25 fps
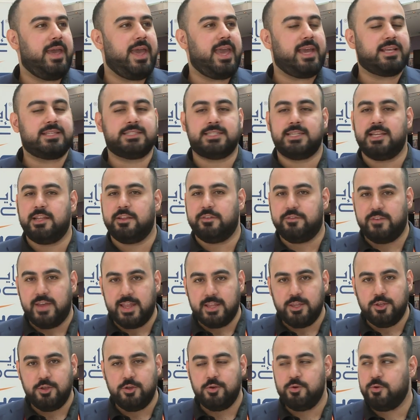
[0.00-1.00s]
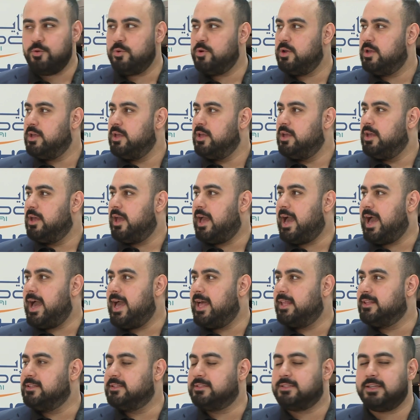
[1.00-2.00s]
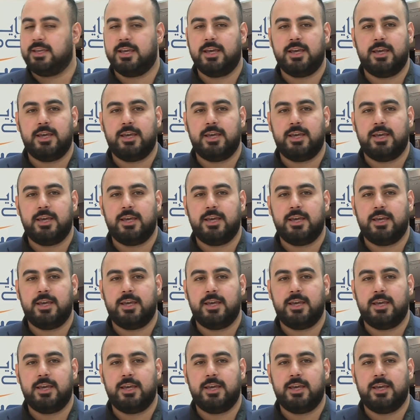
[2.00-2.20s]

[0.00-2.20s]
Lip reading: excellent venue, and